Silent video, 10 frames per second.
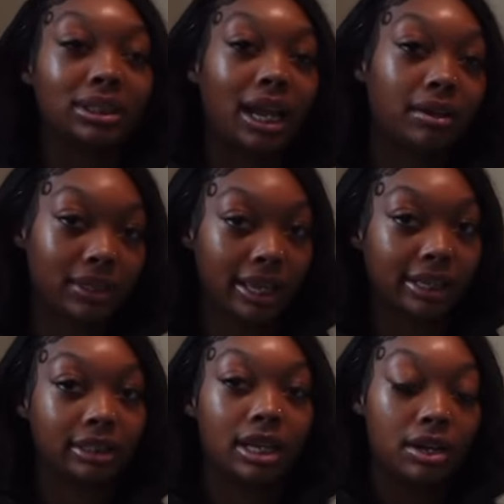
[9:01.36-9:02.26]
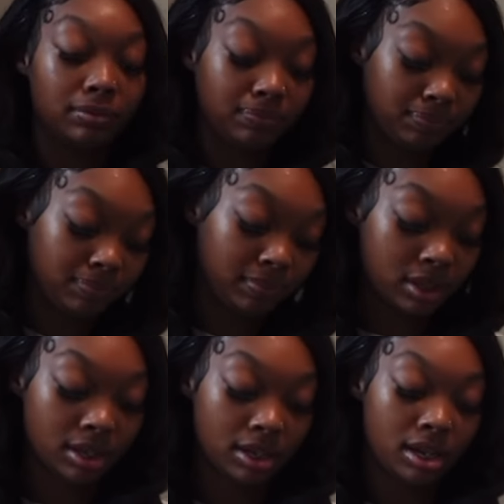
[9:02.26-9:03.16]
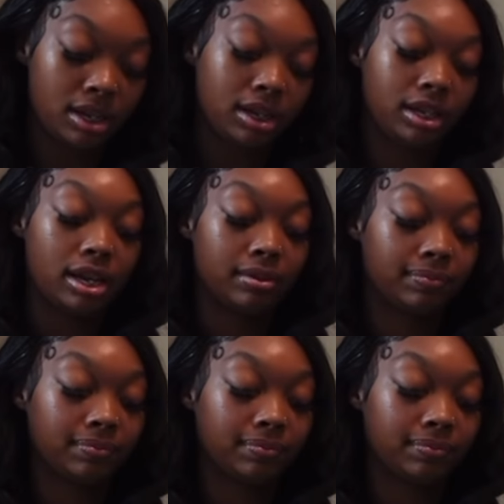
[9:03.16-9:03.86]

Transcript: shape with this, so yeah.